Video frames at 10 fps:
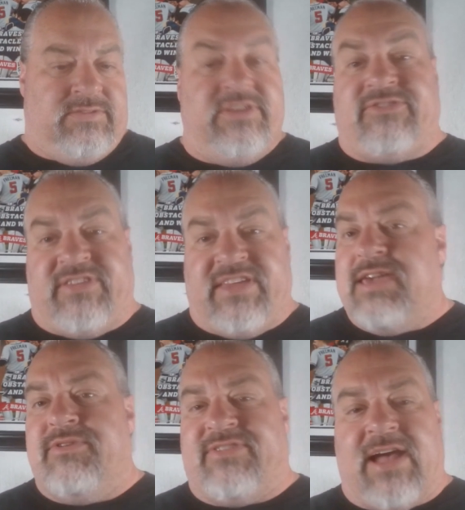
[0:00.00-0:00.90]
This
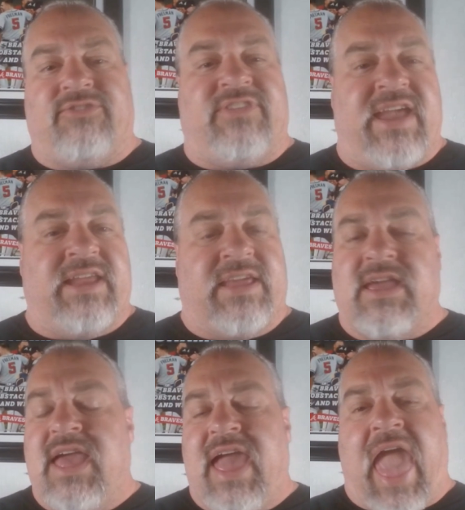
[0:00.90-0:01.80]
team is outstanding,
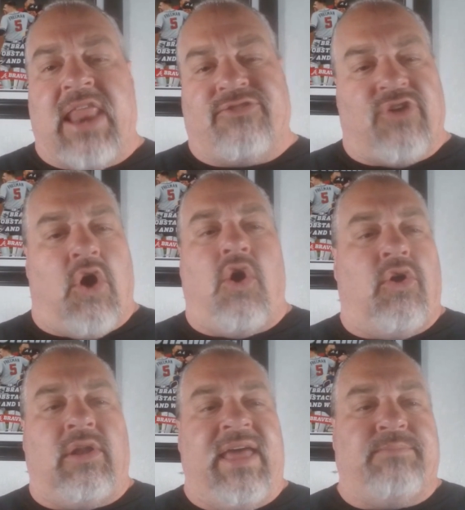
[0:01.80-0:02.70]
and it's
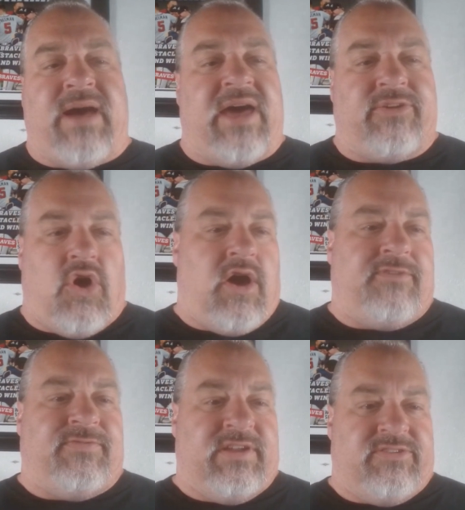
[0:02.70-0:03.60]
all led by their
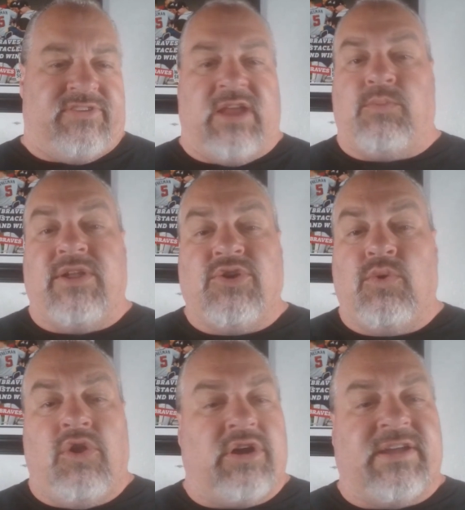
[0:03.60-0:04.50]
offense. And when you
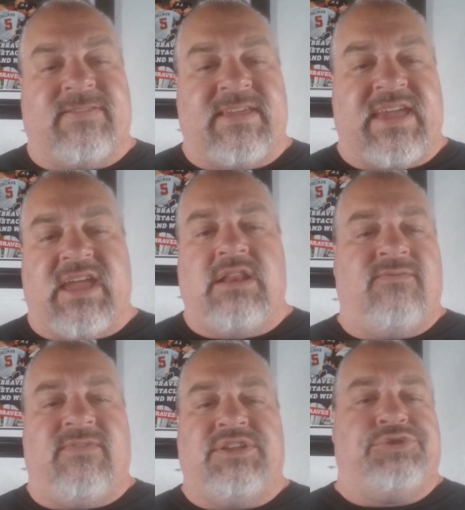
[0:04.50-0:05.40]
look at the
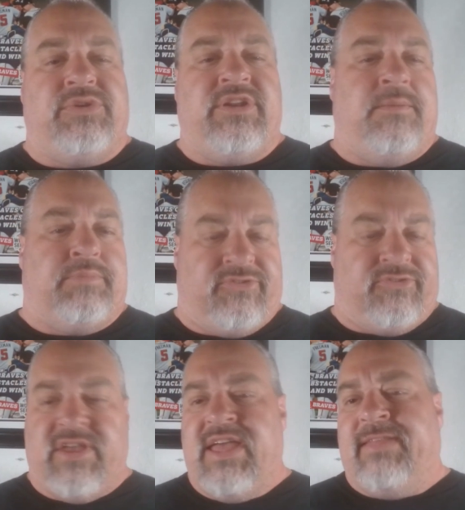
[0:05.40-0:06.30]
individual
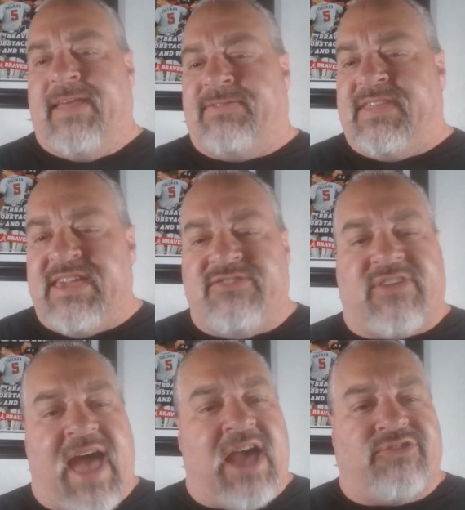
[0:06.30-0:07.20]
numbers that these
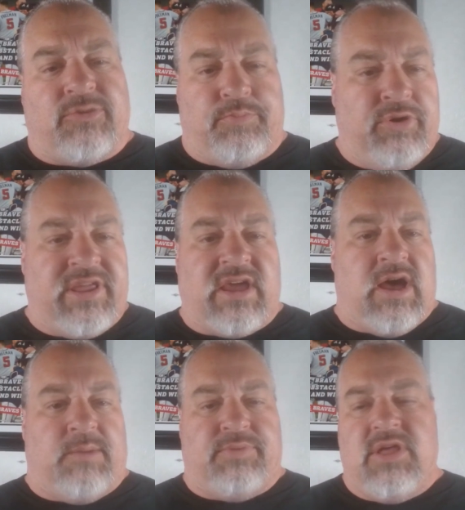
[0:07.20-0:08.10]
guys are putting
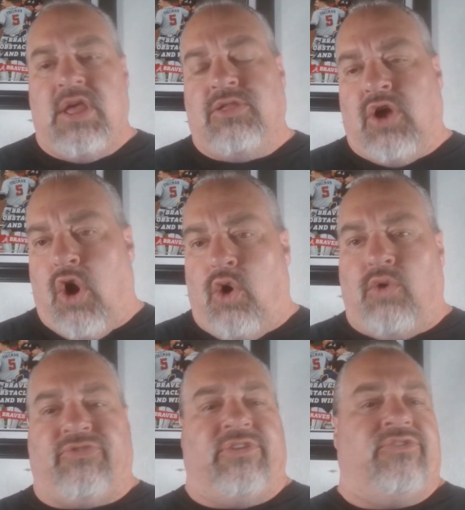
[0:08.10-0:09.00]
up, the
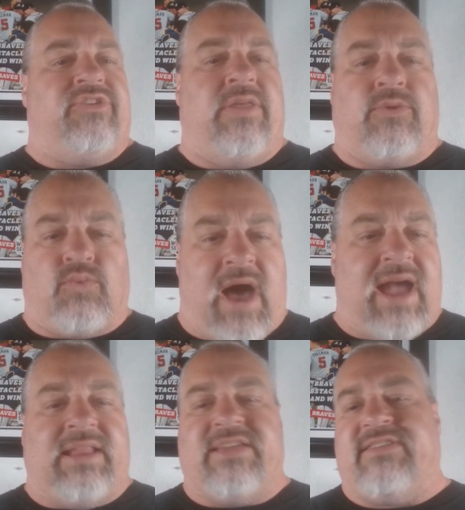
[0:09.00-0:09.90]
Olsons and the
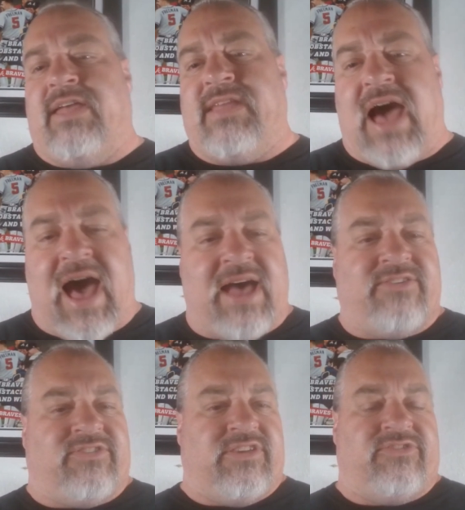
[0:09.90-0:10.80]
Rileys and the
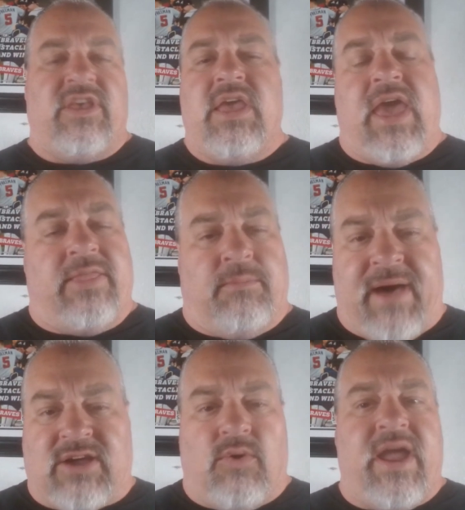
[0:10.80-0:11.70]
Ozzies and the
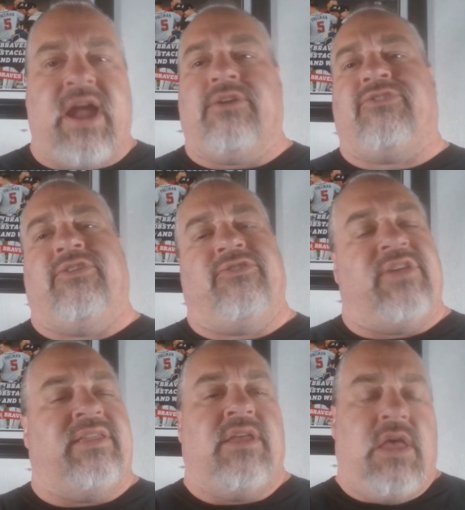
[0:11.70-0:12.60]
Michael Harrises
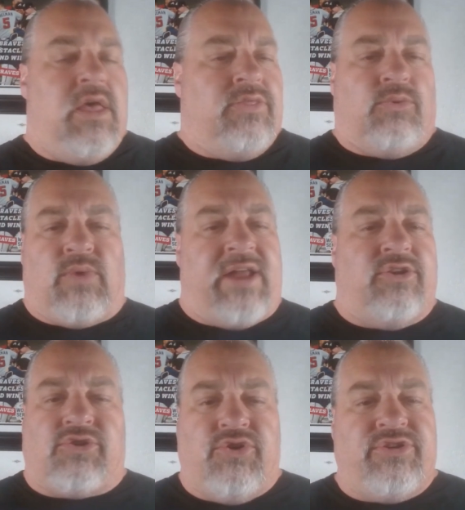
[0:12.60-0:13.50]
and the
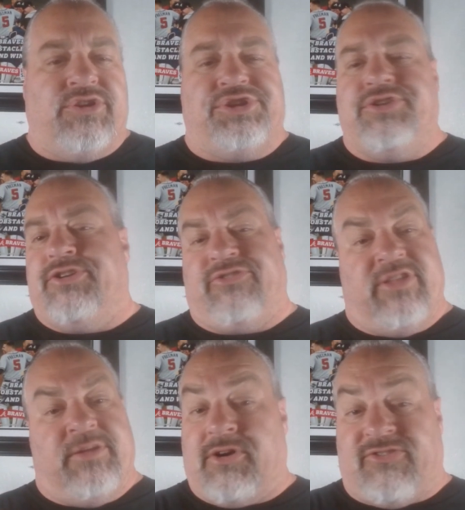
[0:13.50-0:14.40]
Ronald Acuna Juniors and
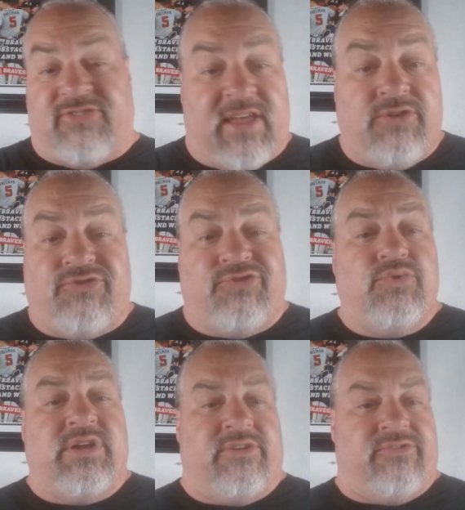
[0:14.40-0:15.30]
the Marcelo
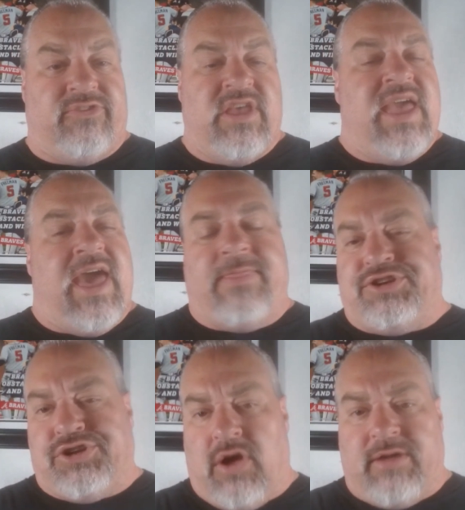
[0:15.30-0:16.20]
Zunas and the
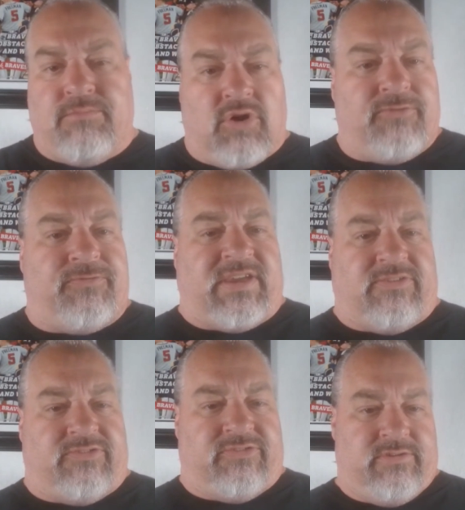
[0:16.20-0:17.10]
Sean
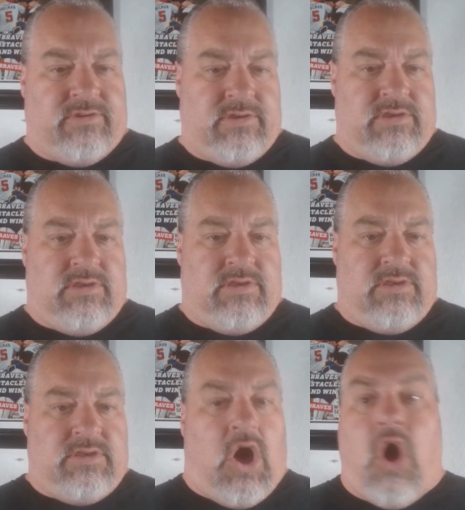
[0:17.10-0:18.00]
Murphys,
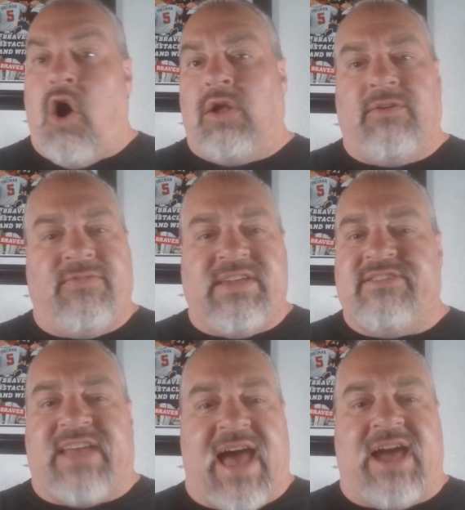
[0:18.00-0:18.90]
all of
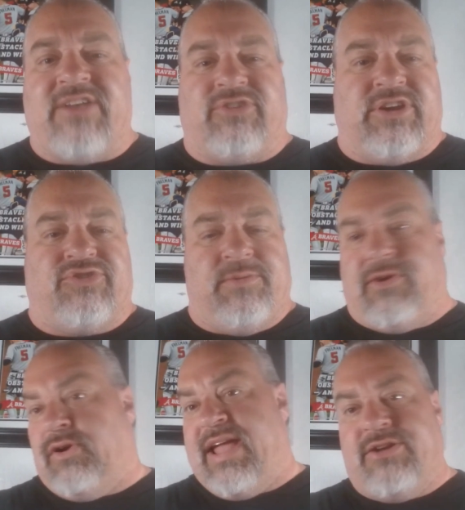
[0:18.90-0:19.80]
these guys are
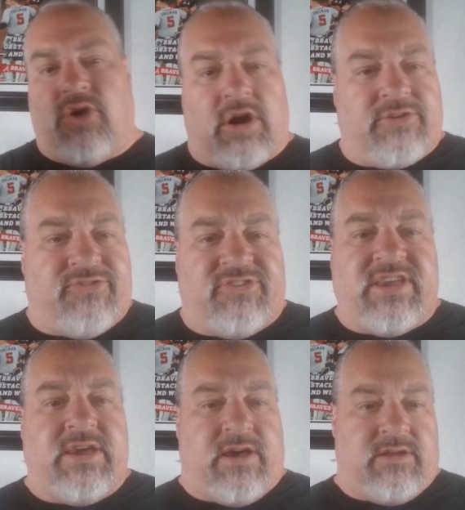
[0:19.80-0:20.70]
contributing. Orlando
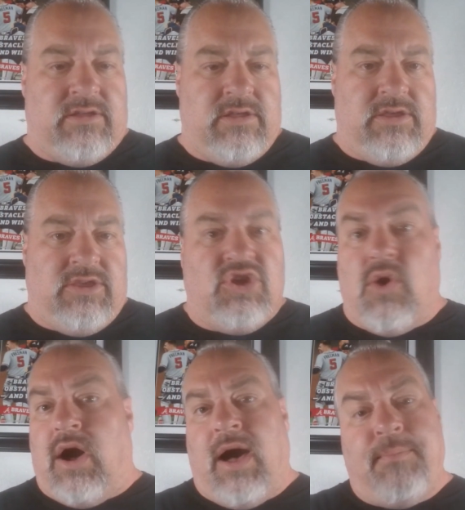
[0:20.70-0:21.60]
Arcia, you
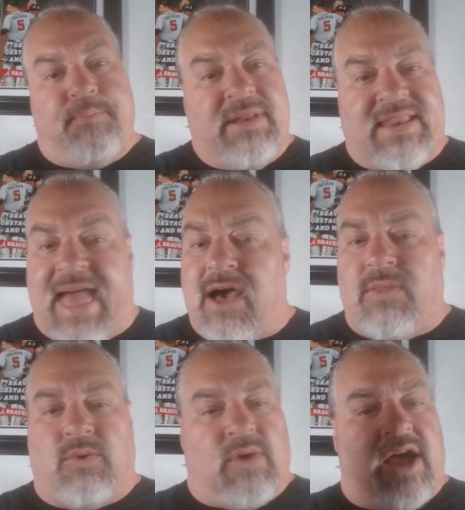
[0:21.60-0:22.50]
go up and
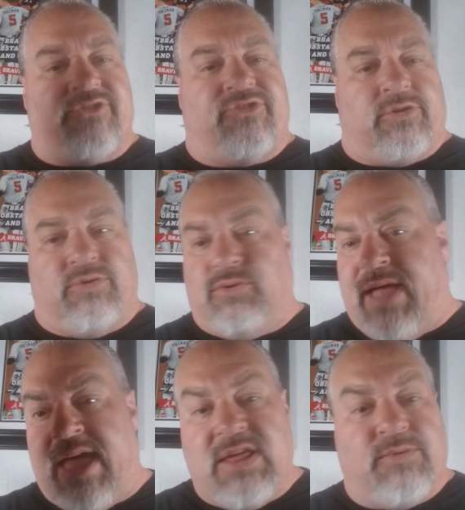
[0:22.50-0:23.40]
down the roster. The
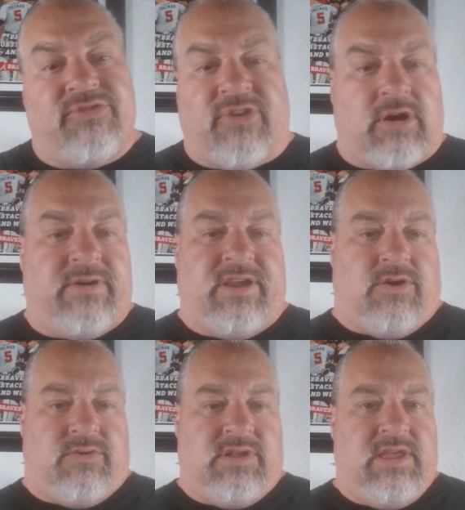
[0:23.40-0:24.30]
Eddie
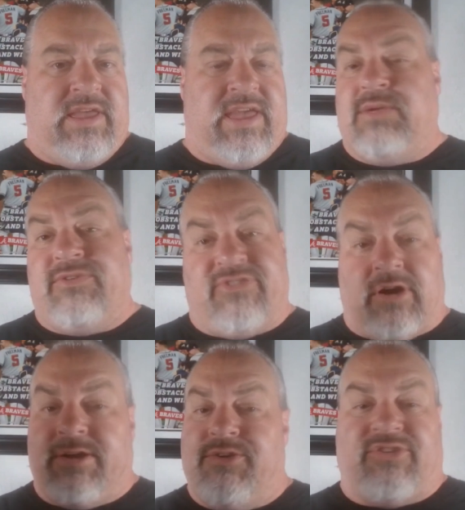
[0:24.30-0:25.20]
Rosario. Eddie
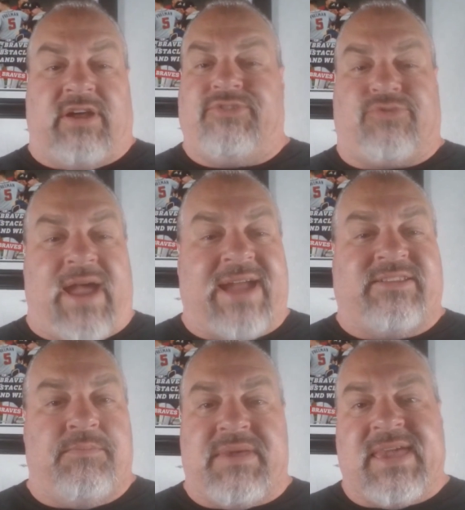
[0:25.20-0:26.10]
Rosario is on track
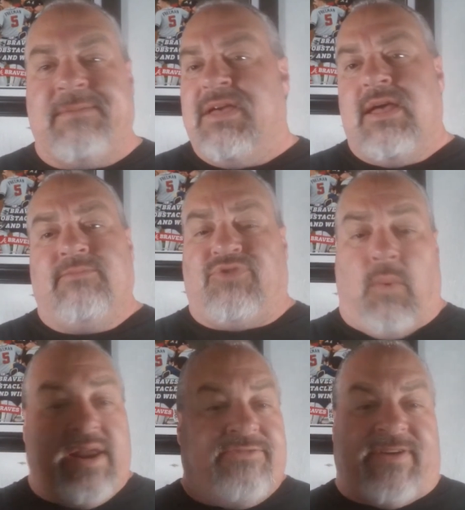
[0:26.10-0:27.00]
to be
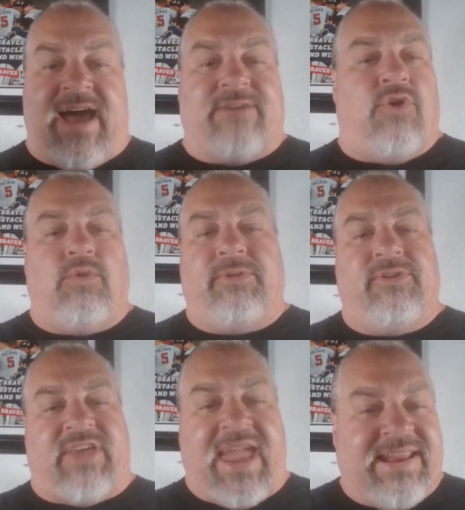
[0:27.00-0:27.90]
25
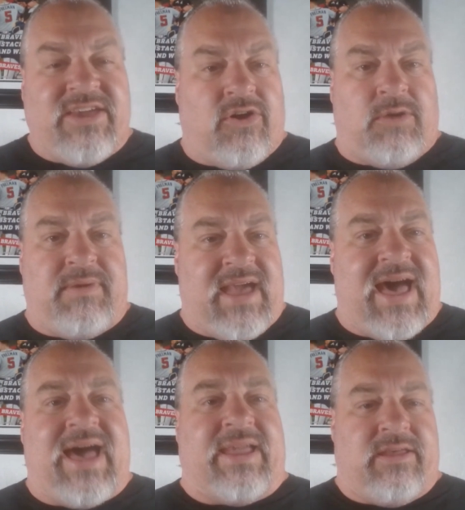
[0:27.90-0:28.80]
homers, 80
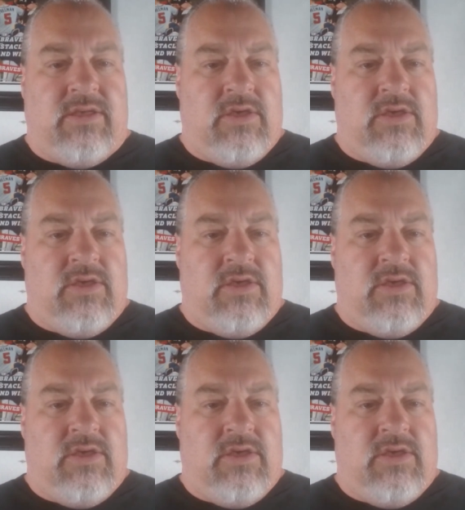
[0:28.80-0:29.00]
RBI.